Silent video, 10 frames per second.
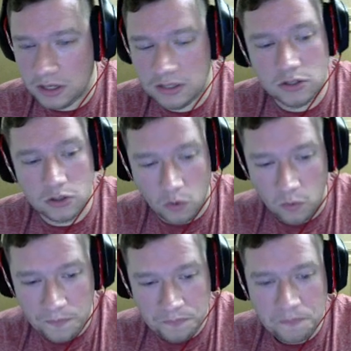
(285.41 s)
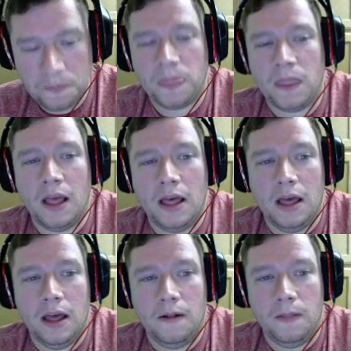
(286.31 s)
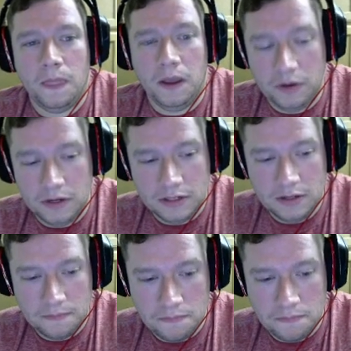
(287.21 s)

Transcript: So here it is.